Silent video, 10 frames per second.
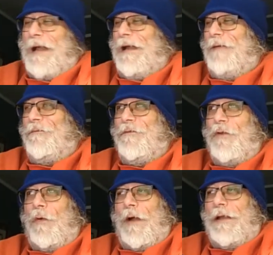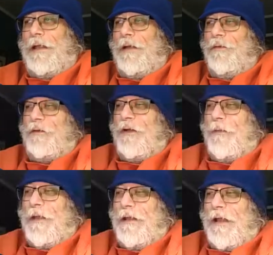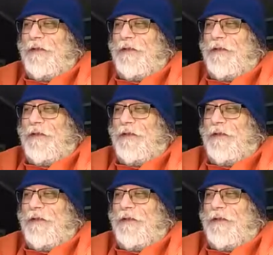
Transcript: I have no idea who's coming.